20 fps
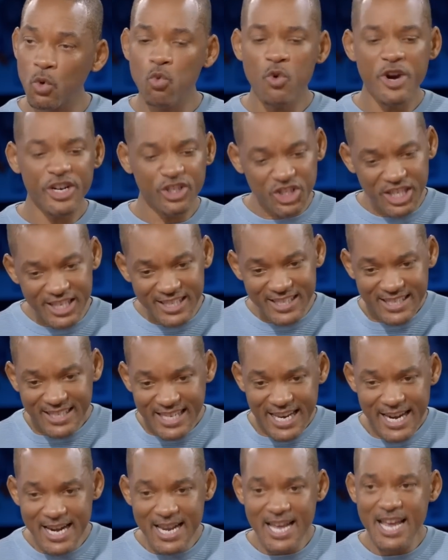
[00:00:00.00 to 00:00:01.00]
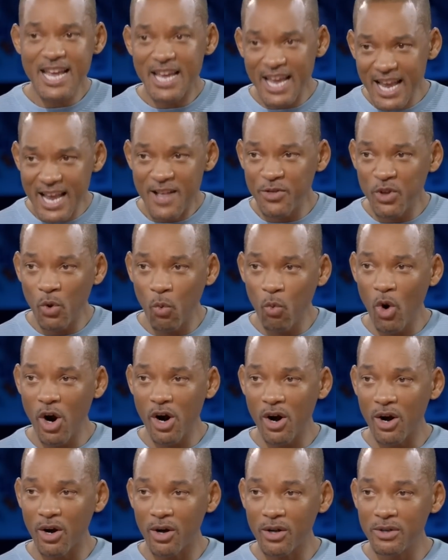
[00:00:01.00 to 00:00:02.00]
We're succeeding in the
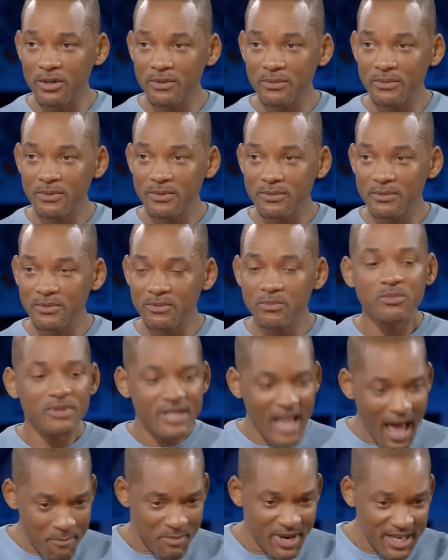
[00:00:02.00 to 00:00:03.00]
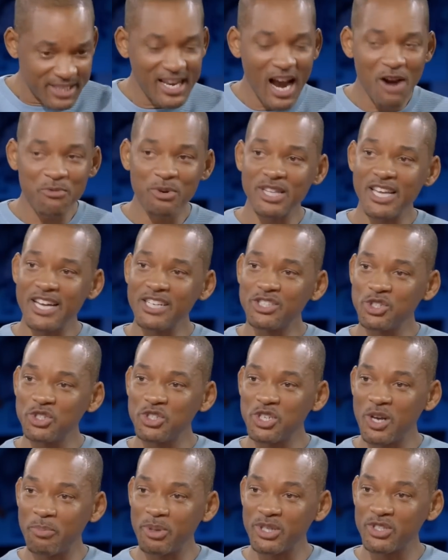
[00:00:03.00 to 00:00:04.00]
world. That means our
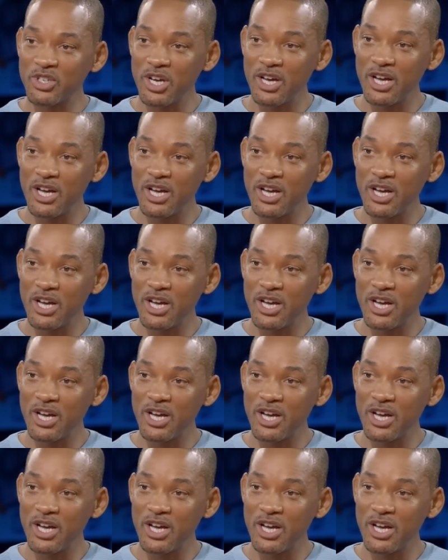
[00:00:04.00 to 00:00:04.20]
relationship is